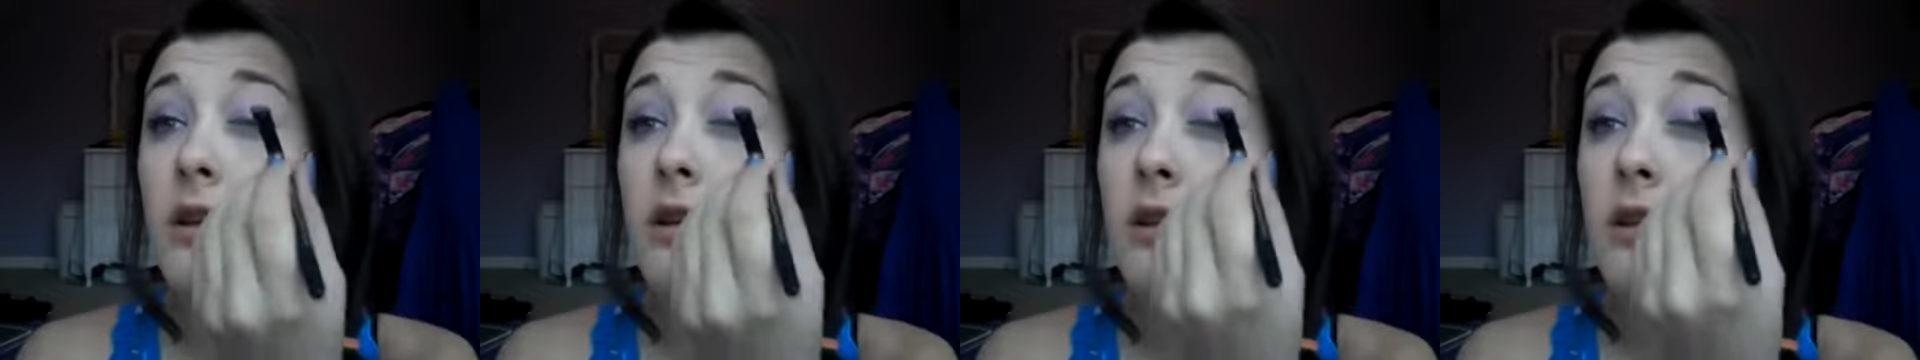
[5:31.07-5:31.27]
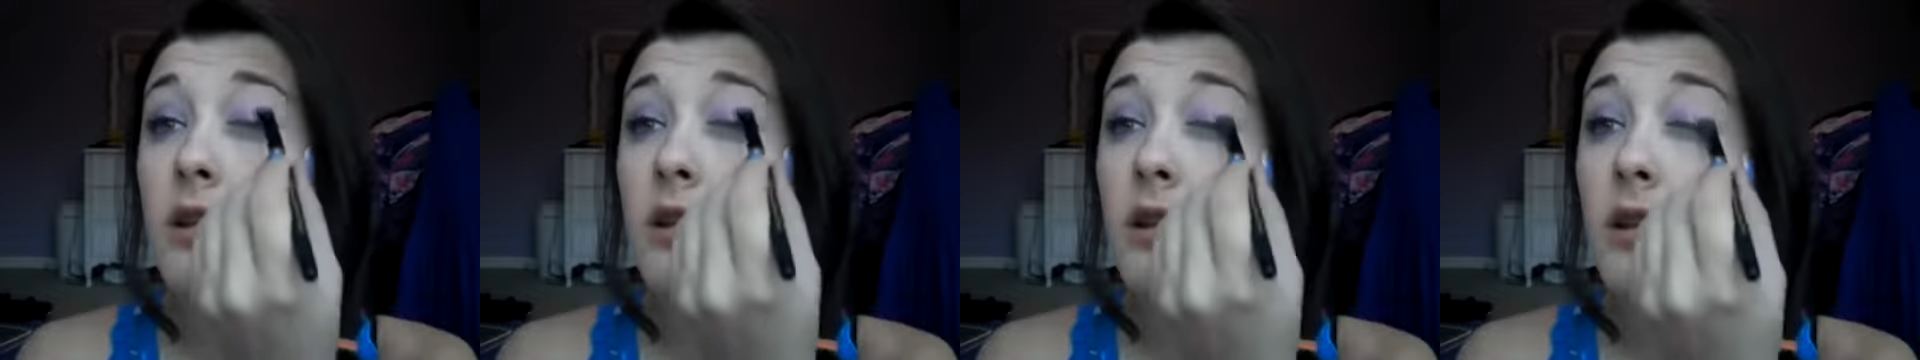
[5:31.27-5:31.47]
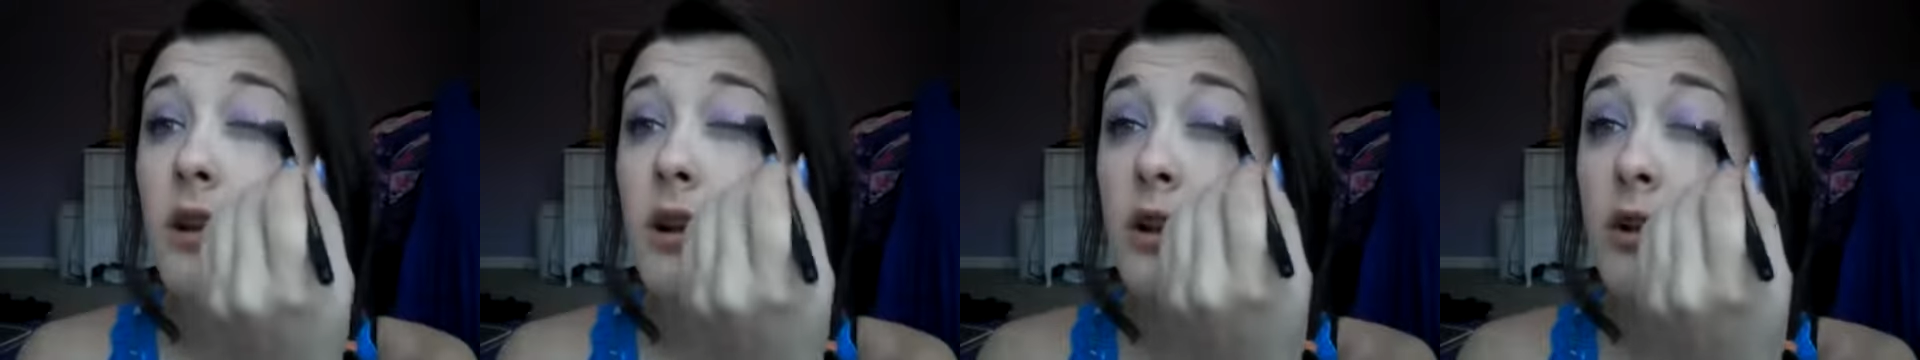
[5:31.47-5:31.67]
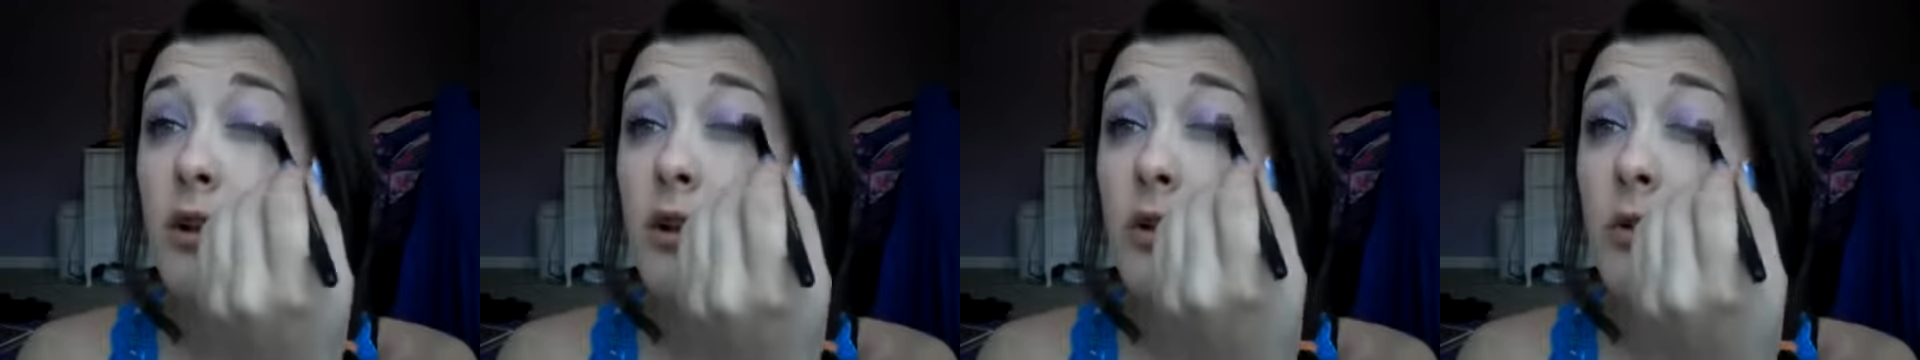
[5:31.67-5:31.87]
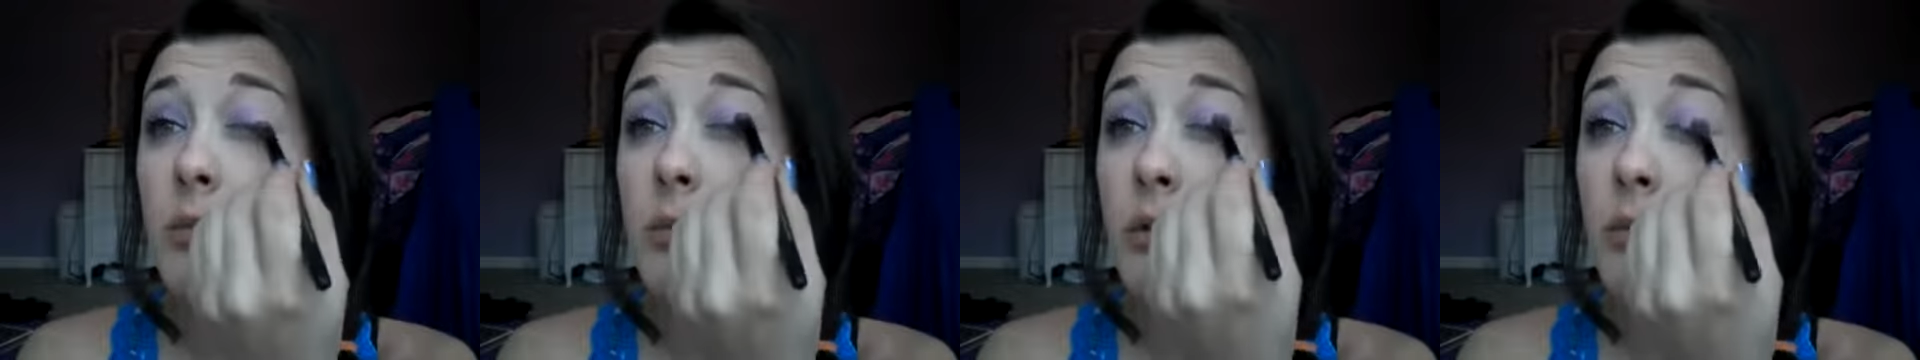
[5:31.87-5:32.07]

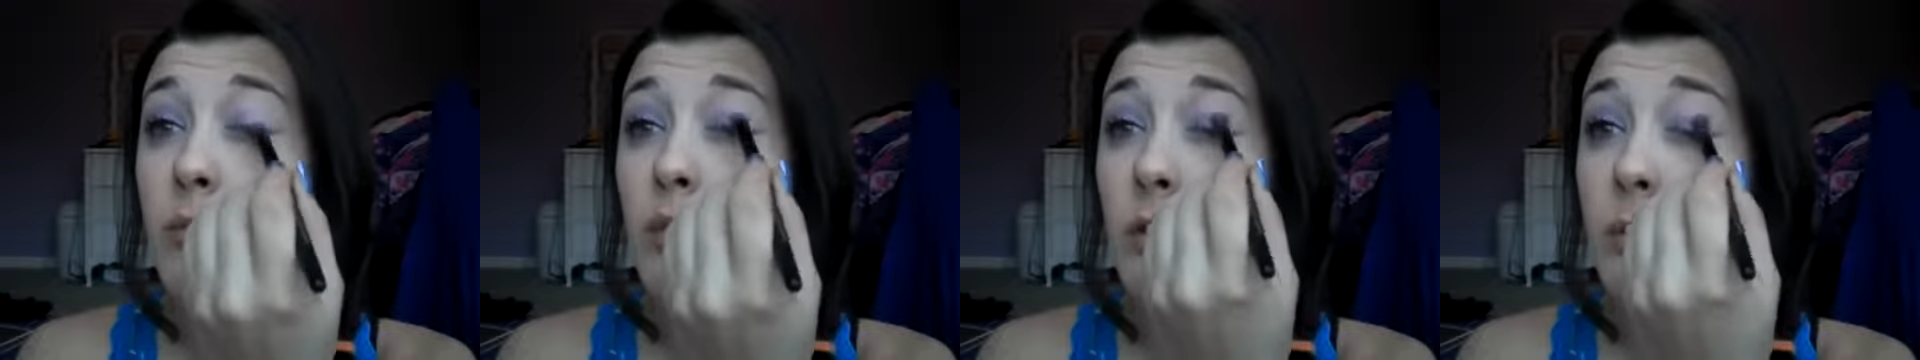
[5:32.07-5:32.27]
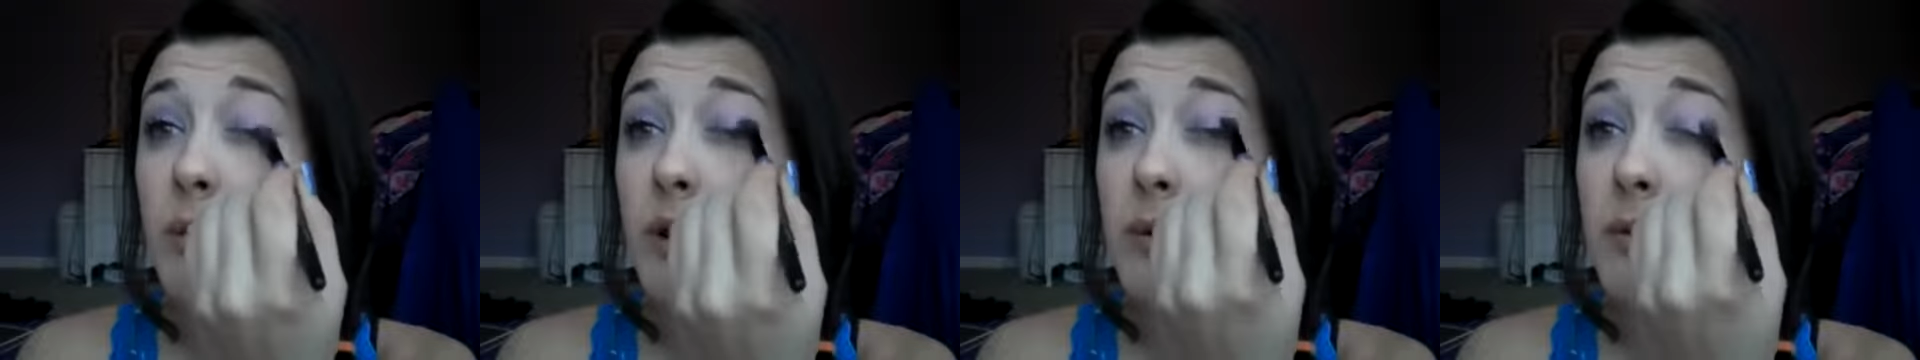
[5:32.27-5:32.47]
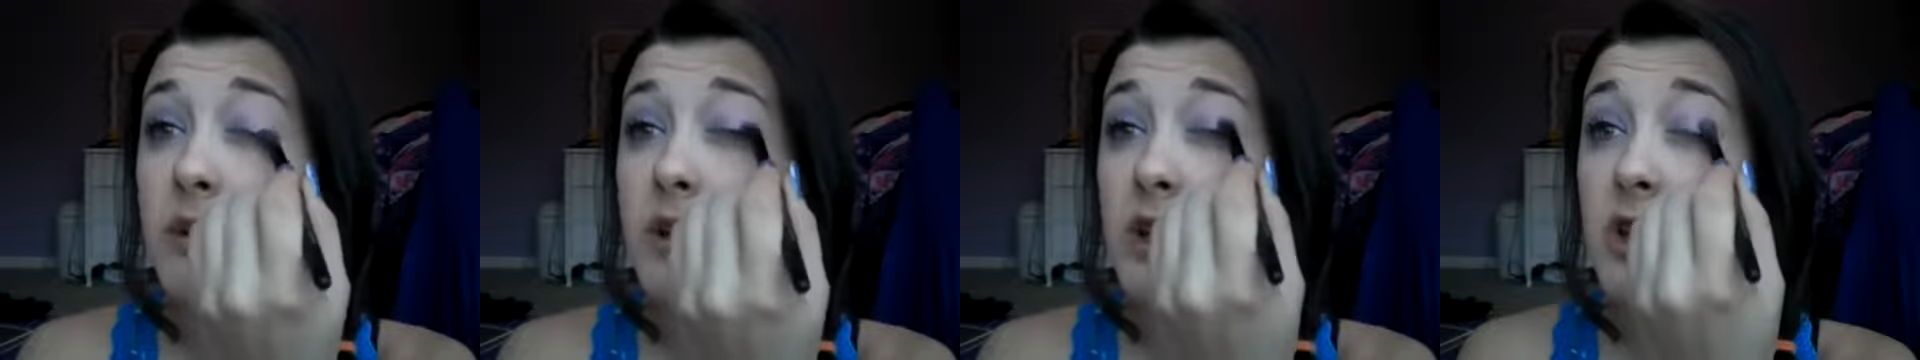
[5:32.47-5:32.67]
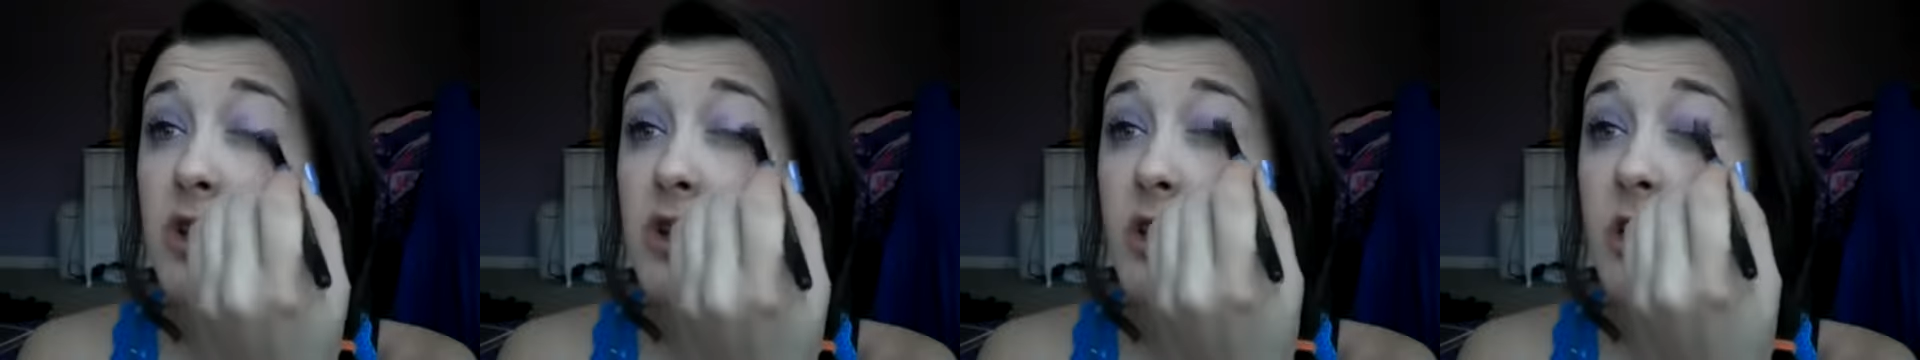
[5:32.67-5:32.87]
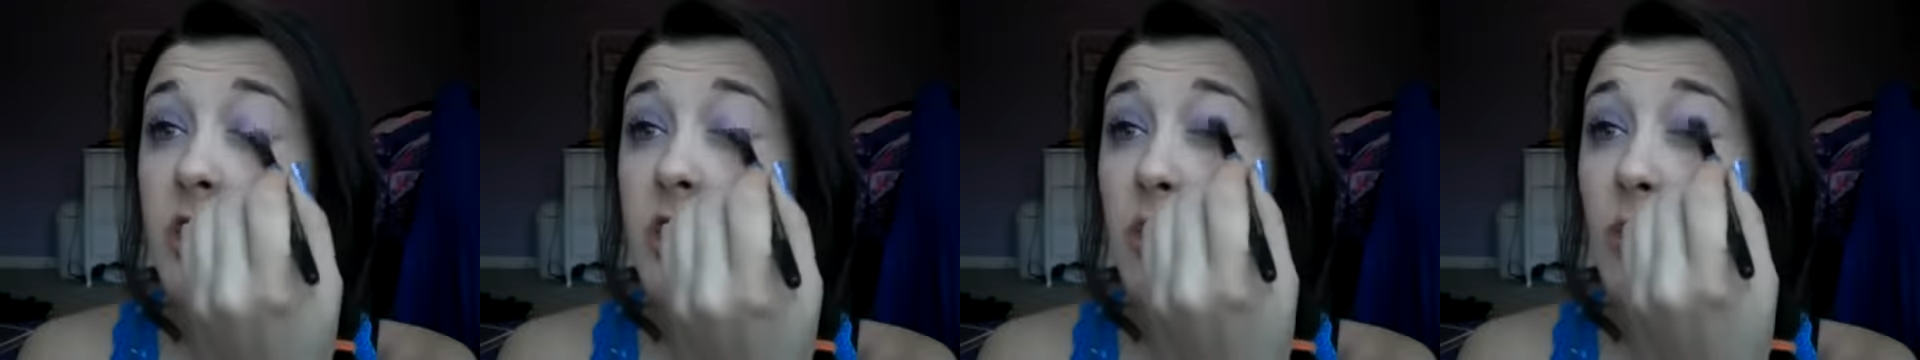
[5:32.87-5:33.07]
little bit more
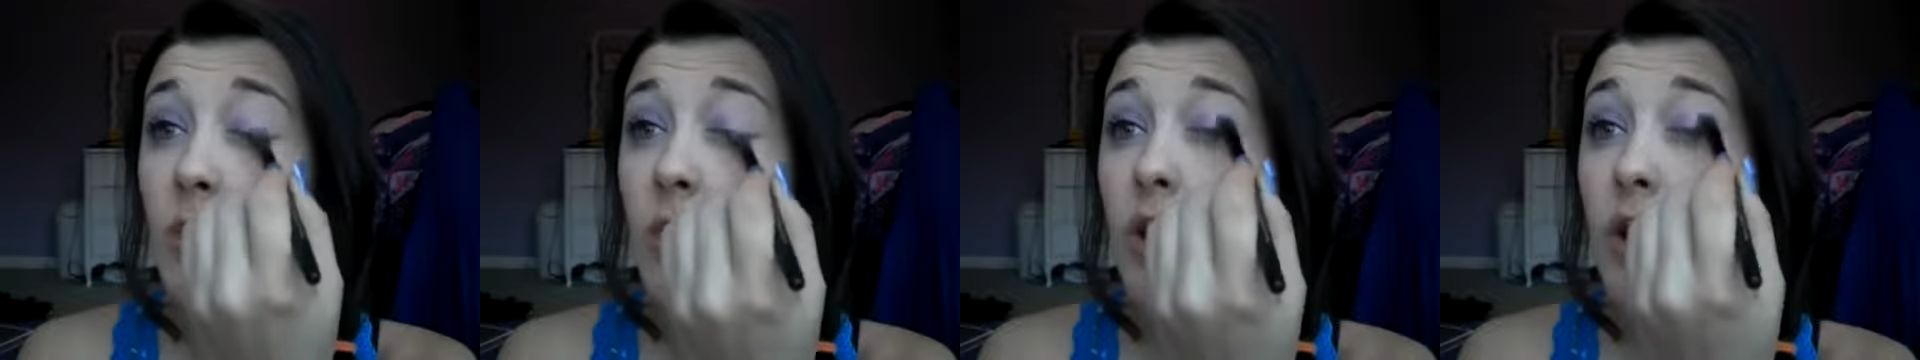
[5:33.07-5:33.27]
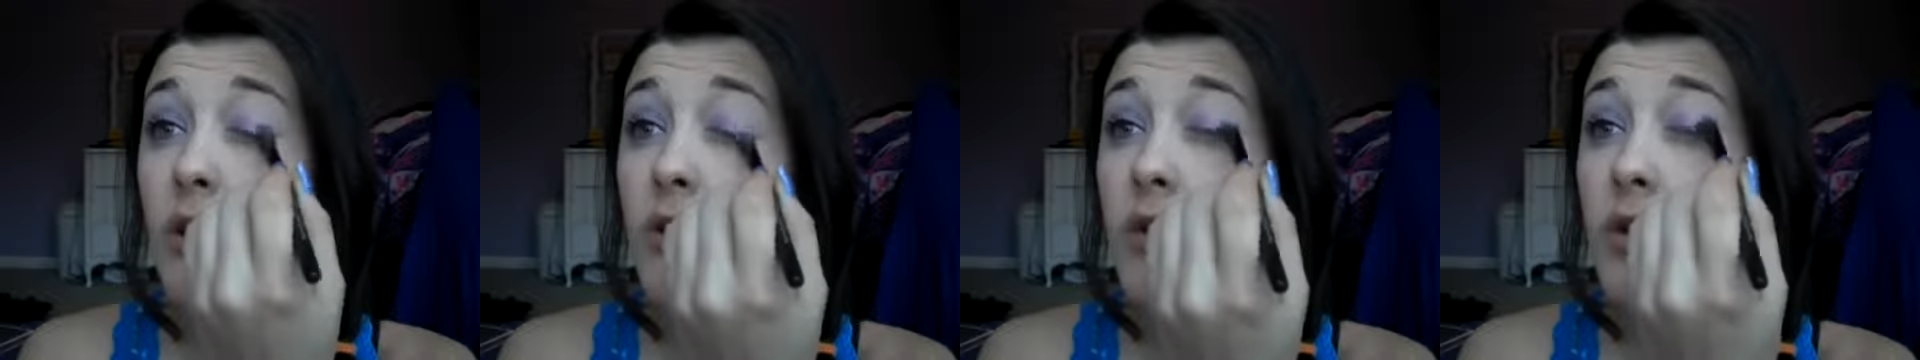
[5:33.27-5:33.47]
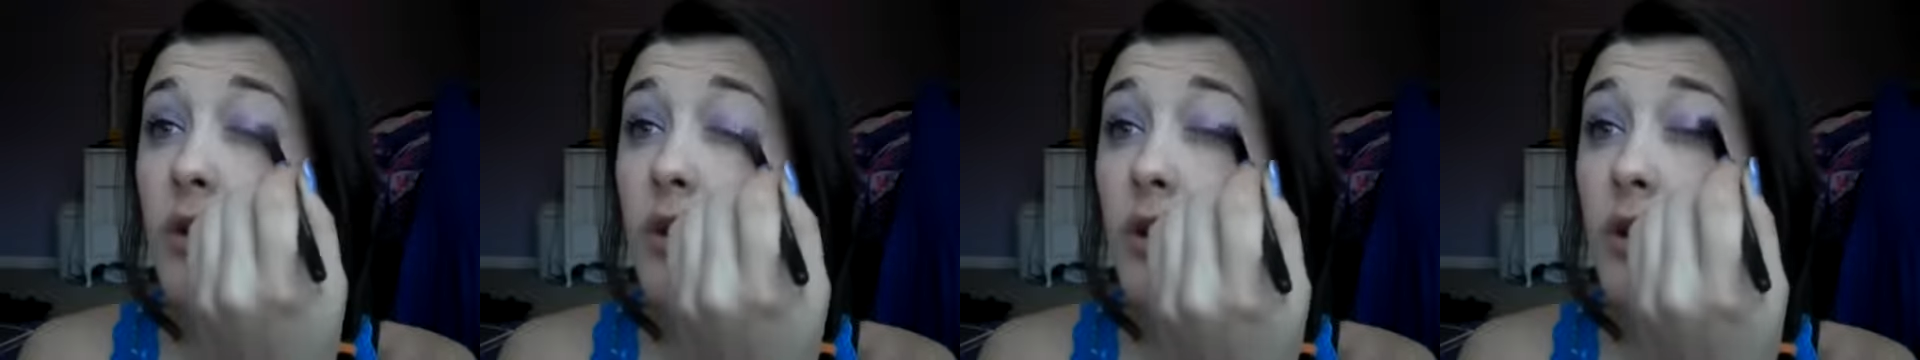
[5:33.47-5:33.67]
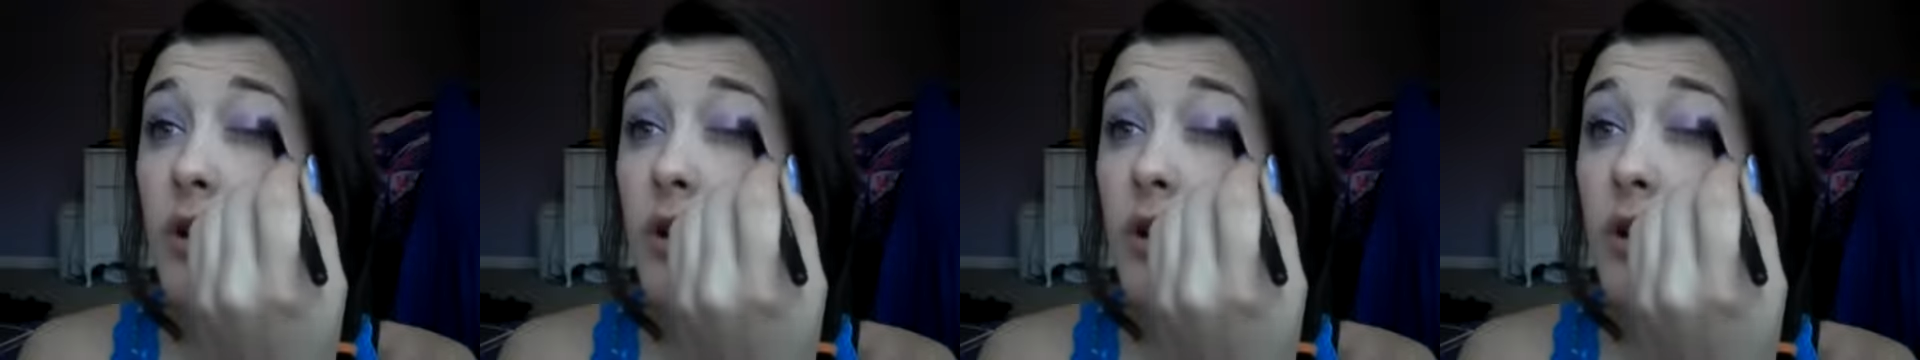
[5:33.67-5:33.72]
pigmentation than you want.